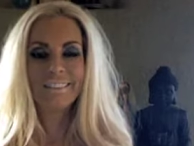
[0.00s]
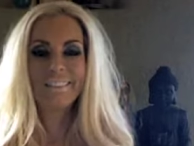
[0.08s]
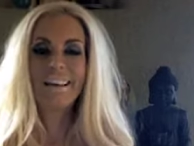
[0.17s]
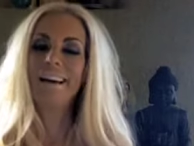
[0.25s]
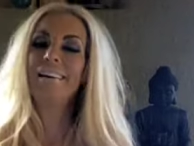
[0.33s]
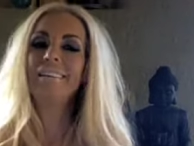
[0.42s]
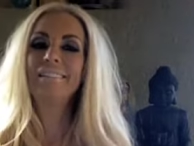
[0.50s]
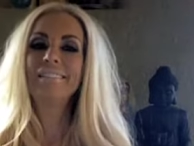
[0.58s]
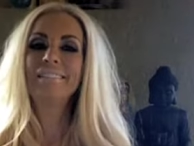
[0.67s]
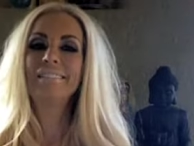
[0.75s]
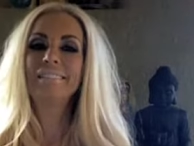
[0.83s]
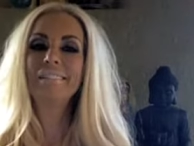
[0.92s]
Yeah,
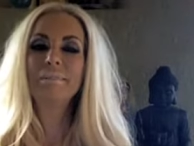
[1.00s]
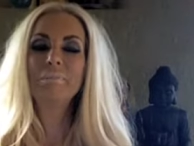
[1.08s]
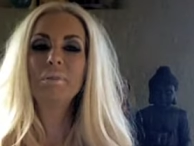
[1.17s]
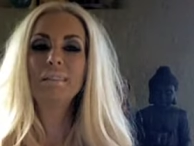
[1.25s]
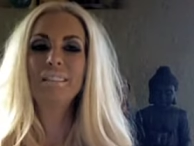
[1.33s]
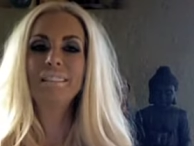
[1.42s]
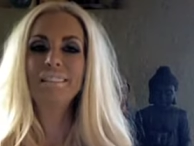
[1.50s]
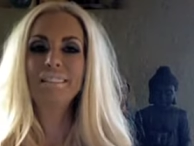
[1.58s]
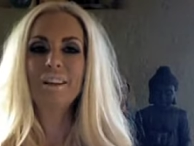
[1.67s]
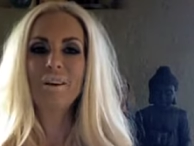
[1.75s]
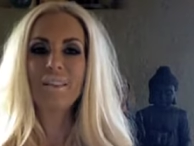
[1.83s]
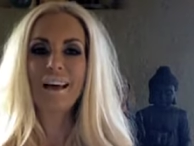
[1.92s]
please
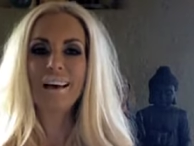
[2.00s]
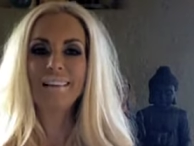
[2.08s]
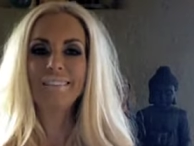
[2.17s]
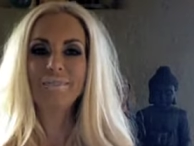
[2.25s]
know that.